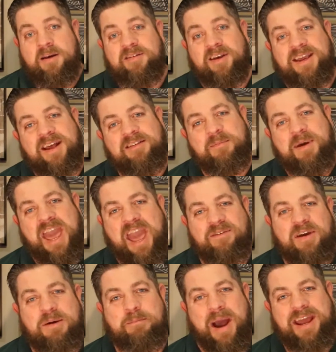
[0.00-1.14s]
So you get some
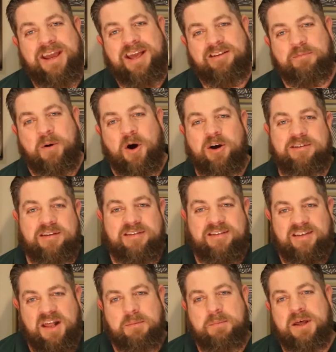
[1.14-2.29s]
heavy baking spices,
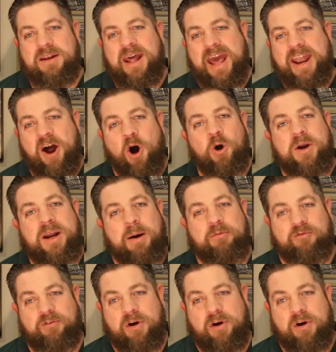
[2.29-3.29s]
cinnamon and oak up